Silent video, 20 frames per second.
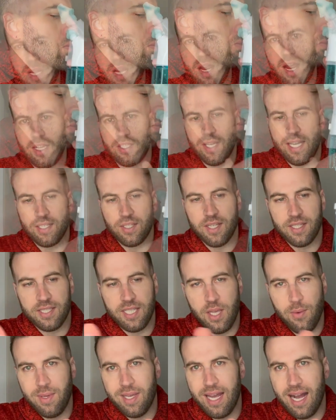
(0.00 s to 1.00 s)
All right, so as you can
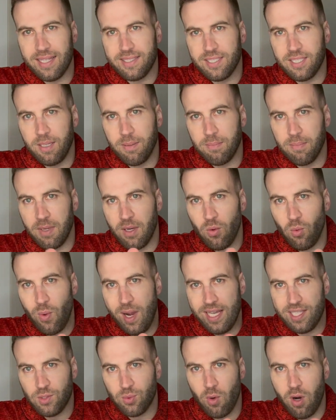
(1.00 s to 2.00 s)
see, we got some
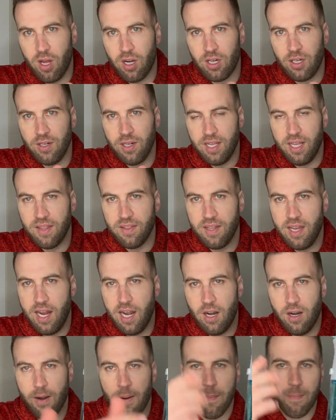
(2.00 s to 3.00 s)
wastewater in
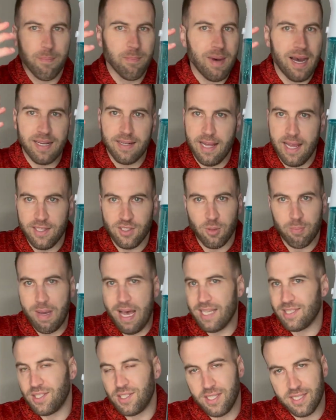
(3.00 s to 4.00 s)
there. My nasal
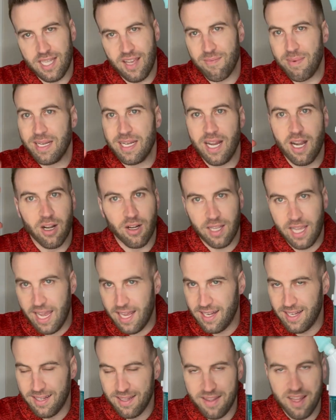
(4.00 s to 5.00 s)
passages have been
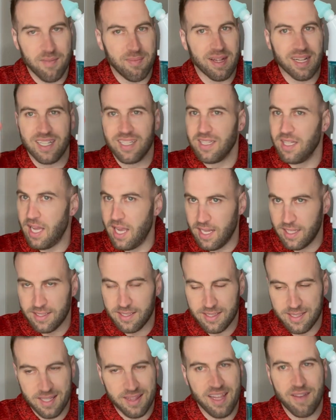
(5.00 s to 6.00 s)
irrigated. They've been
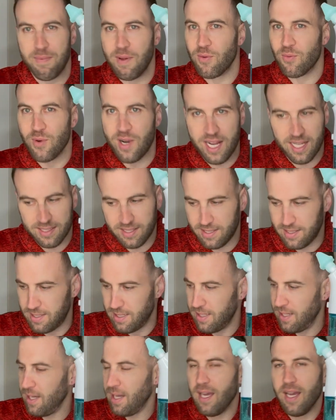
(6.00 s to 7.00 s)
cleansed. They've been
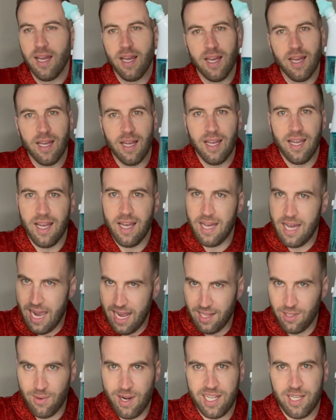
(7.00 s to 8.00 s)
rinsed.
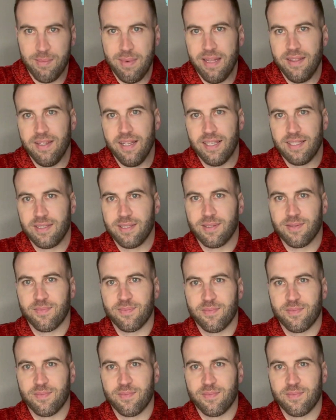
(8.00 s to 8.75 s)
Highly recommend this.